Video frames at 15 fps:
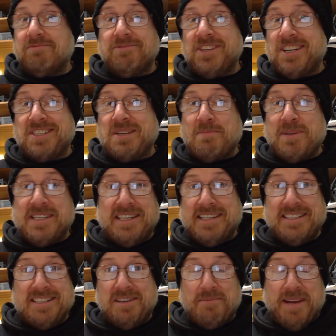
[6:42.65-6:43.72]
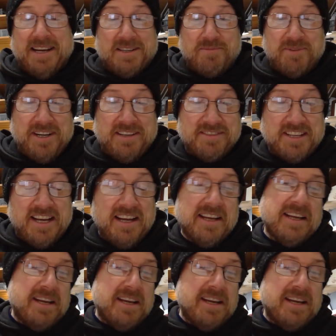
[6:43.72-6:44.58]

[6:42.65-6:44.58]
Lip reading: ChatGPT to tell me how to pronounce that.